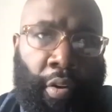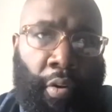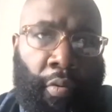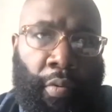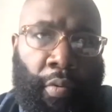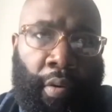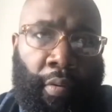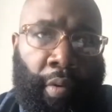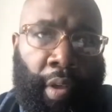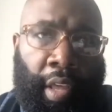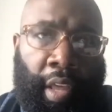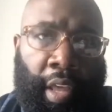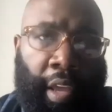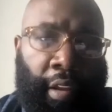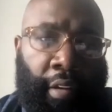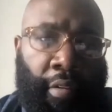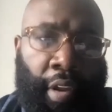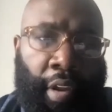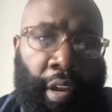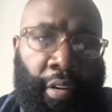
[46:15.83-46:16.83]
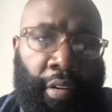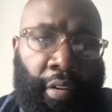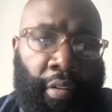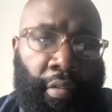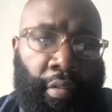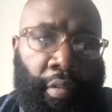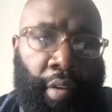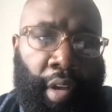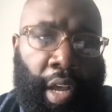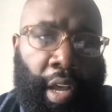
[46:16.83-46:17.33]
no, we can hear
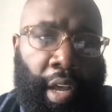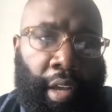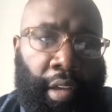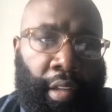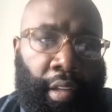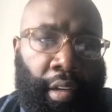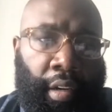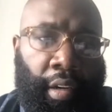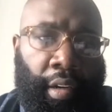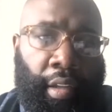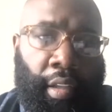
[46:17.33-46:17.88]
you clearly.